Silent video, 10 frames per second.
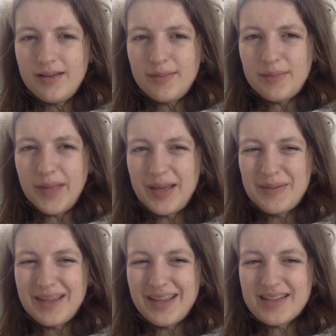
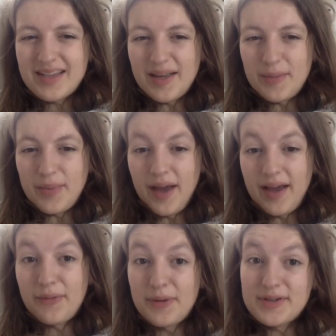maybe that's it. But
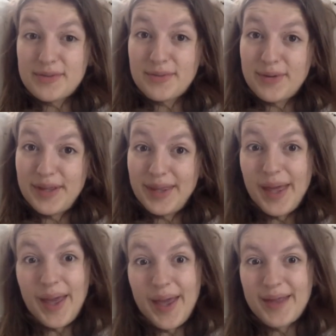it was really
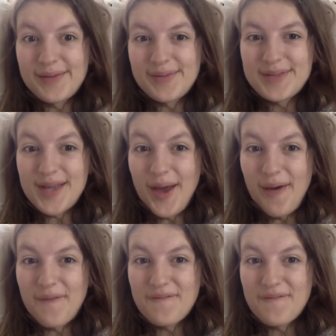good. So.